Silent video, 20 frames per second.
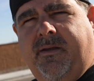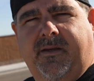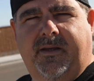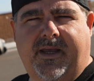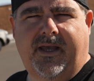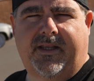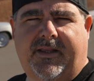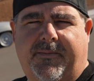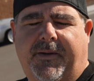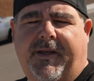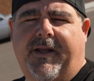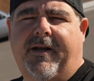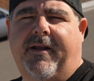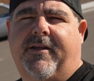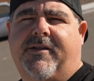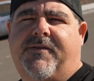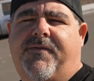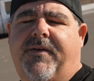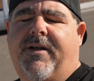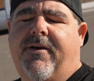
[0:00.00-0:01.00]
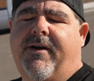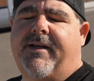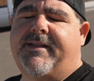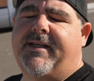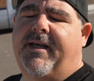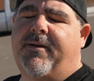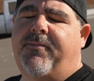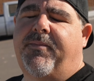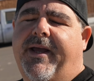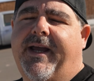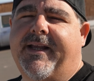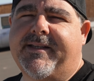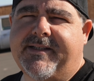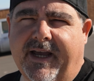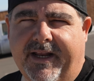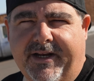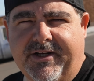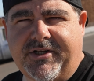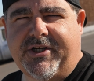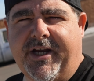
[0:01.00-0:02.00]
okay, at the beginning of this video, I said plans
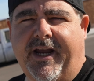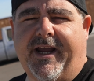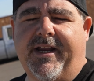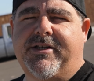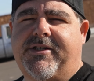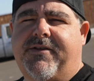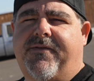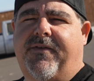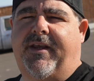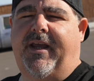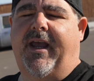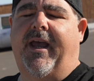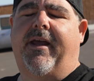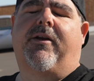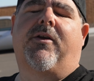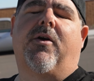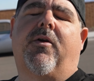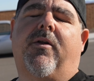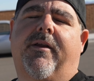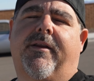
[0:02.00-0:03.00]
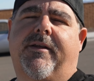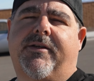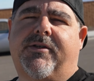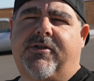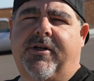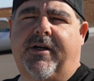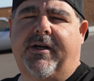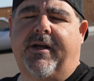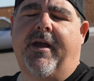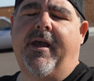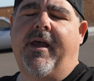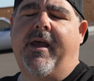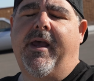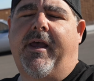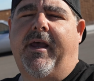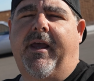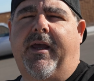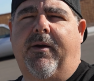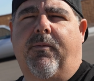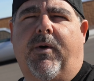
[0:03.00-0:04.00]
kind of changed for the end goal of this truck.
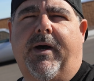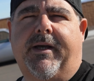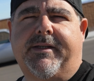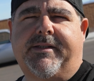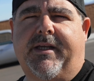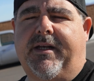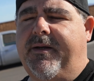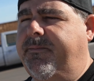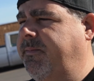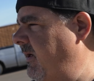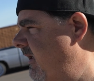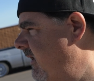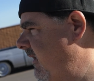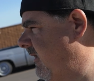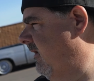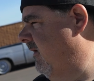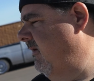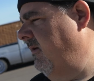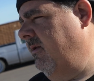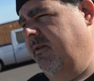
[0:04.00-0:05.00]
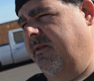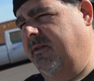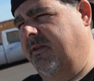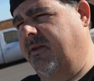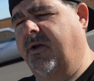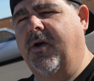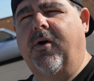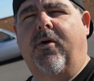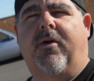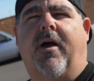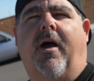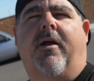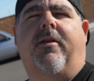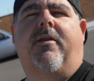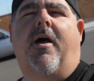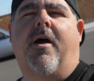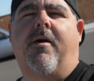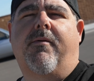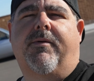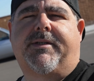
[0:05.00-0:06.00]
It was gonna be, the goal all
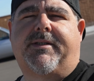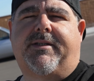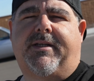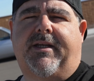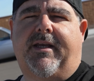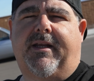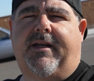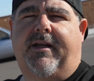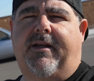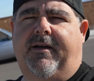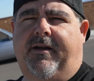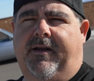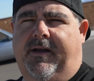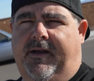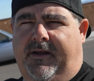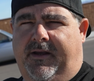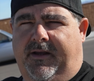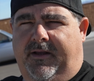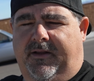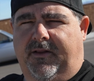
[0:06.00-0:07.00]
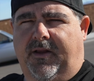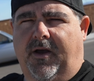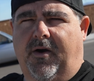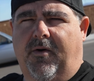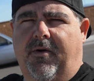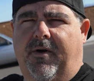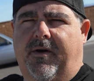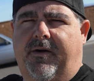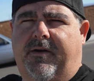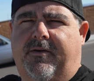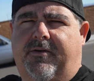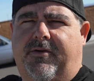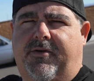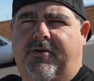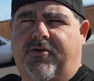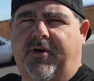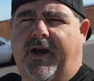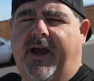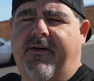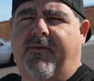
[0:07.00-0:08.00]
along was to get it lowered,
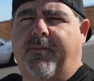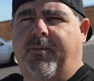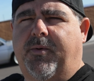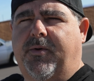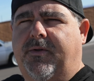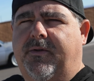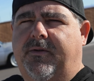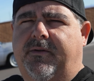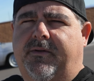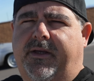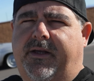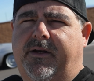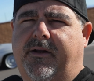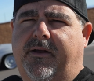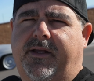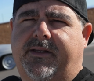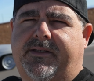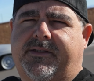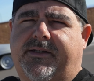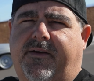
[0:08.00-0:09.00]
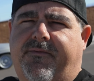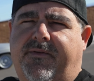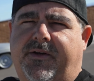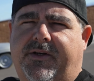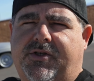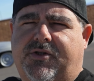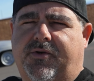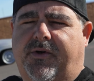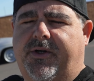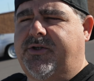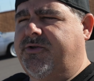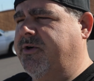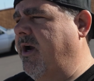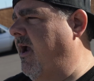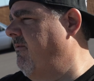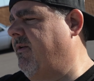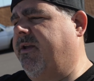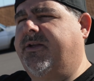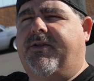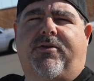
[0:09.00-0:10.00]
drivable, and all that stuff, and enjoy
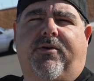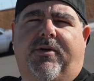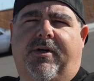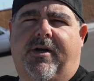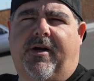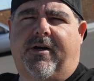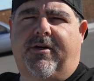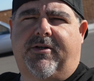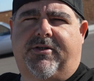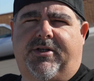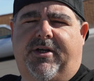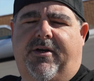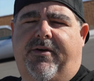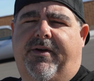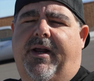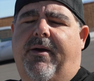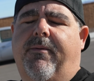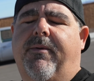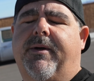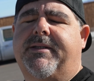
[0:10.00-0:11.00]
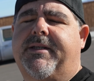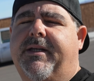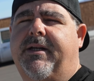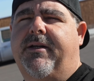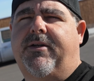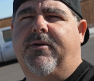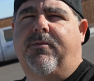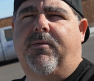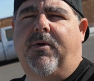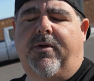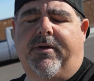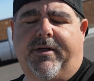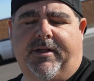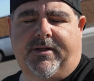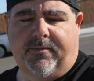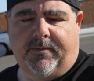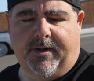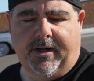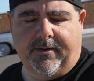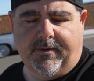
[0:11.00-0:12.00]
driving it to a car show. And I was gonna do rolling
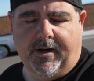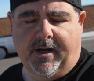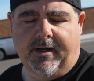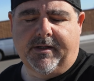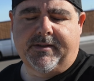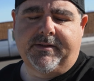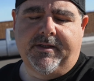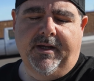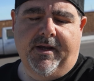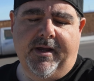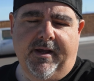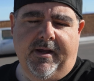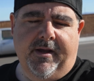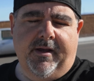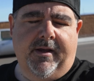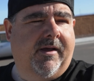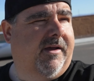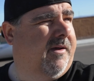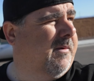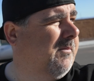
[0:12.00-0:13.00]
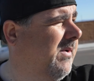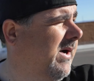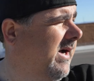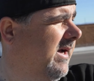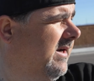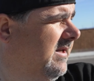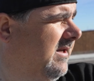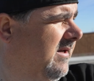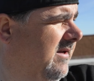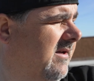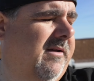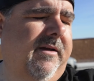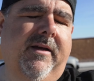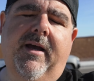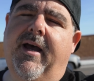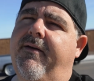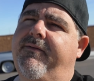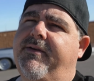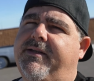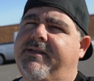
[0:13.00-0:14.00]
at the Red Rocks, but
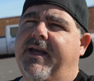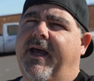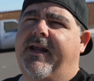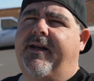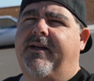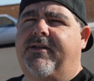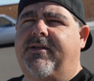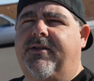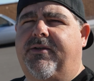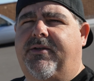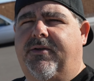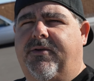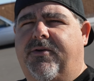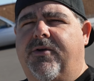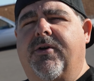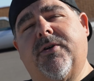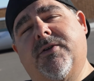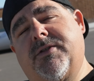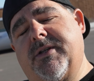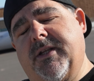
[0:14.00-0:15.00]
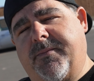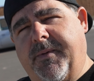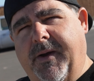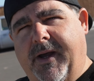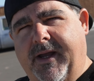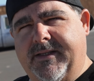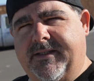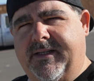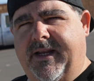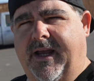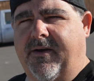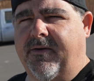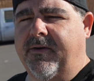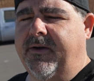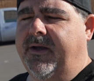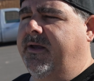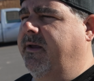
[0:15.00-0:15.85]
I've decided to do Cruise to the Pines now.